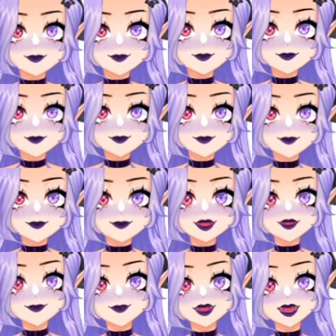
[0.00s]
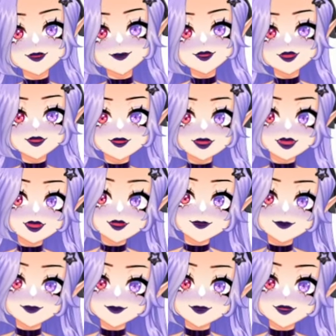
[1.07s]
So I don't know, I think
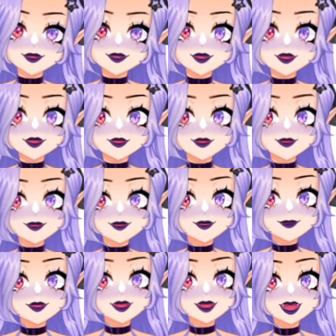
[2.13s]
like